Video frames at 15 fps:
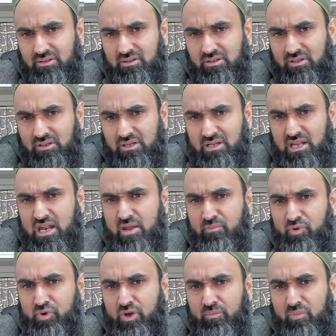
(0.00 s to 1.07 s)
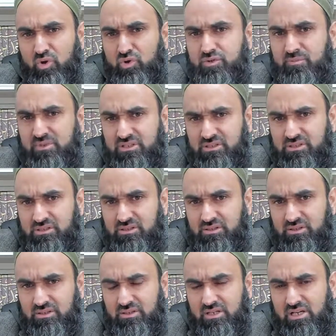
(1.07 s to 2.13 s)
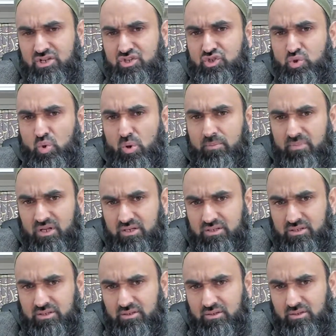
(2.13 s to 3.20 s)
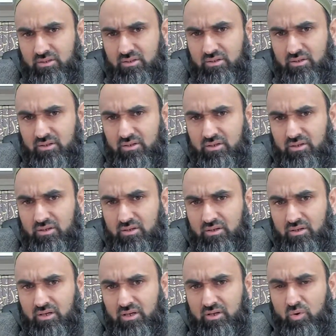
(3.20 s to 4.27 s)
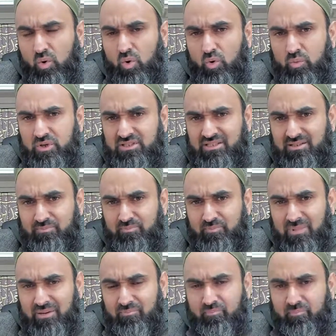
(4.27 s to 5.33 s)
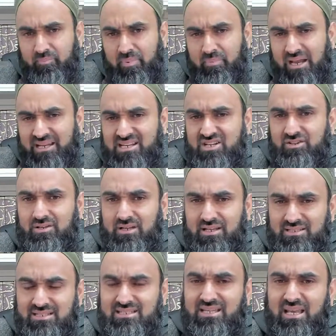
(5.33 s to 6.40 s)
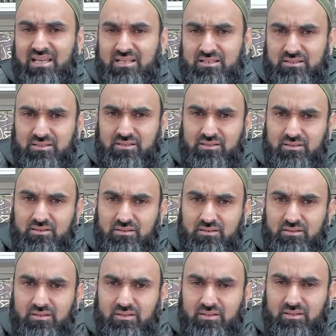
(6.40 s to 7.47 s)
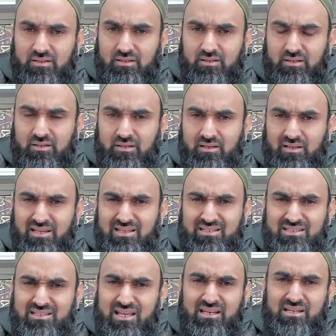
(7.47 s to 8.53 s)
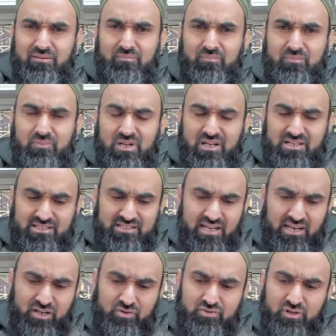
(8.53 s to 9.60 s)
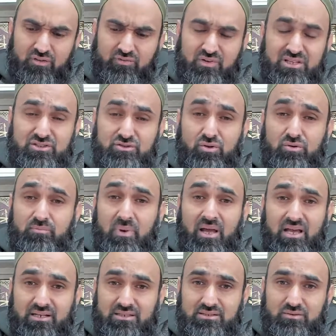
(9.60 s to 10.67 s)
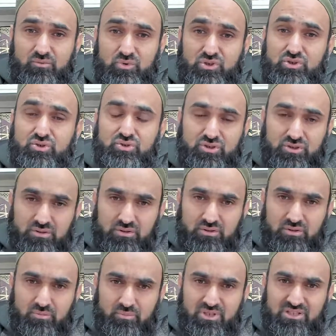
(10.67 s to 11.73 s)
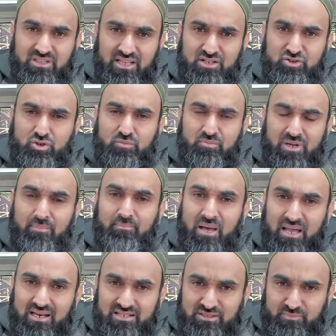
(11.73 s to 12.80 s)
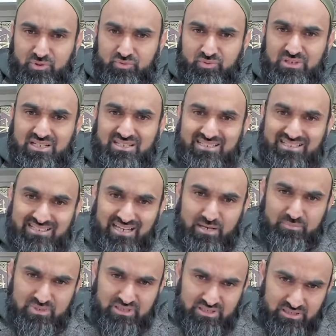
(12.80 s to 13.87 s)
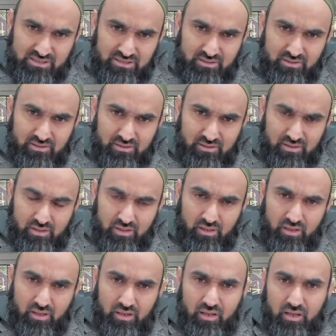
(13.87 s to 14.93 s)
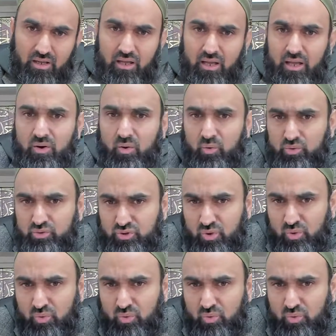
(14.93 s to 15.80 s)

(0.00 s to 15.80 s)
in amusement, enjoyment, and always getting entertained. Entertaining yourself is not bad. We should, but there should be a balance between entertainment and also